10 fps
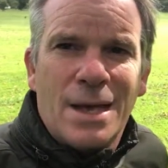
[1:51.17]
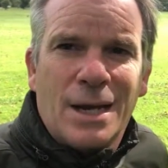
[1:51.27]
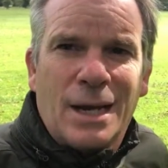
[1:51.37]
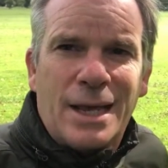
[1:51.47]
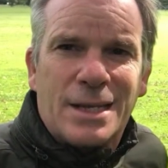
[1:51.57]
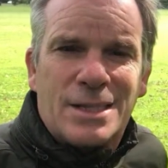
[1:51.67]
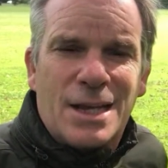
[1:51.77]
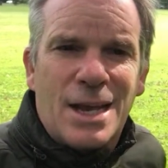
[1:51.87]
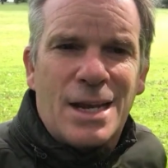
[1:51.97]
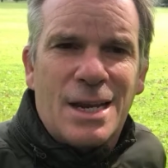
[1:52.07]

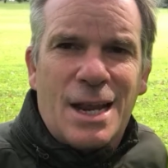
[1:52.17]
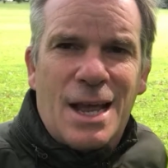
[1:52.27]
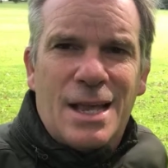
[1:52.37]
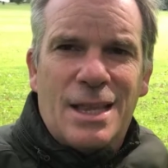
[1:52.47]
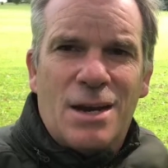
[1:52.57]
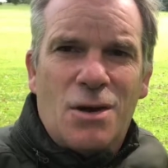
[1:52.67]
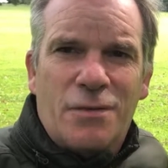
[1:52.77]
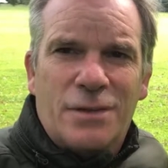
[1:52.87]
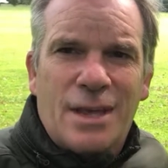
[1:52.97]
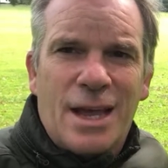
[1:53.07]
LinkedIn, and then
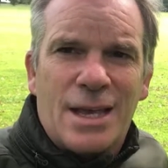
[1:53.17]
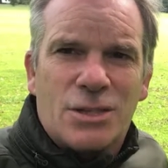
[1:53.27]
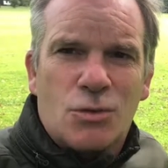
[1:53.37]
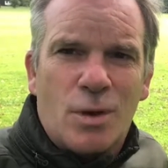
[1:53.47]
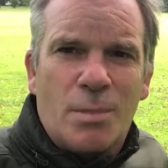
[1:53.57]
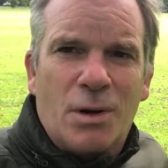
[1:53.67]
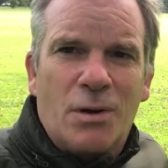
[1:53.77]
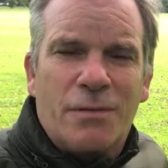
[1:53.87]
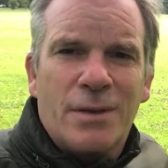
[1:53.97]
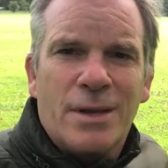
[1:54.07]
after that it's a dribble
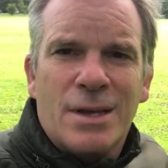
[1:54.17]
of